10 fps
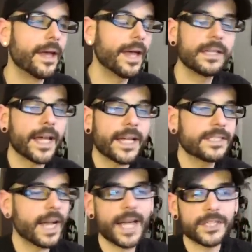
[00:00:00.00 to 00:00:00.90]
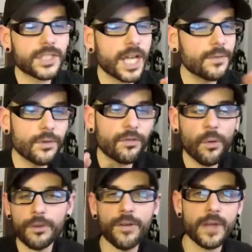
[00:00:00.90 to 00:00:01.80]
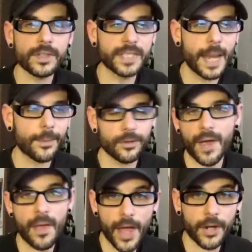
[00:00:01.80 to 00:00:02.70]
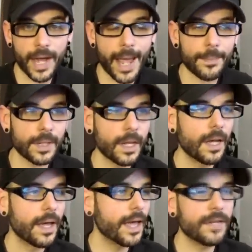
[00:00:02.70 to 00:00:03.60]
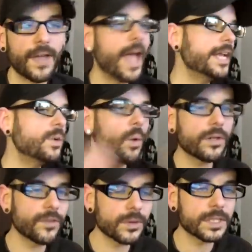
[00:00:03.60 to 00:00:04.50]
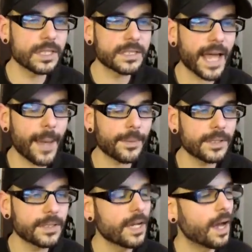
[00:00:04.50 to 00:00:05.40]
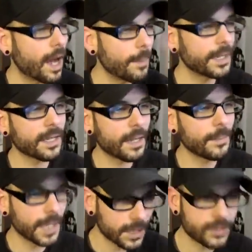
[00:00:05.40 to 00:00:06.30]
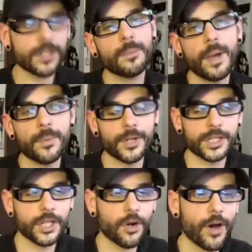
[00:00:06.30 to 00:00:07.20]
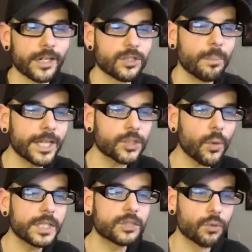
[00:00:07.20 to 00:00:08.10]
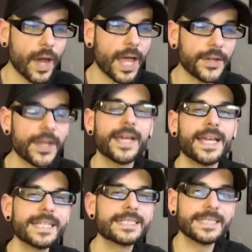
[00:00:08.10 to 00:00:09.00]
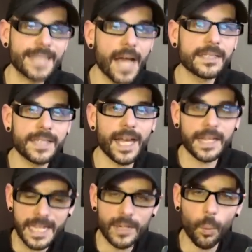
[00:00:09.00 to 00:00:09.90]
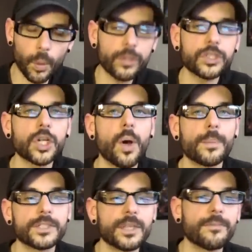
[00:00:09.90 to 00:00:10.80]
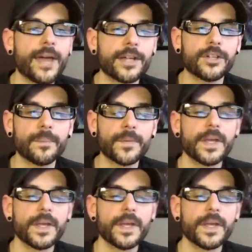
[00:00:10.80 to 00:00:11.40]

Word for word: And like I said, I just gave you four or five examples of how that could happen. And if any one of those things happens, I'm gonna I'm gonna consider my prediction correct. So Metroid Dread is not dead. It will show up in some fashion.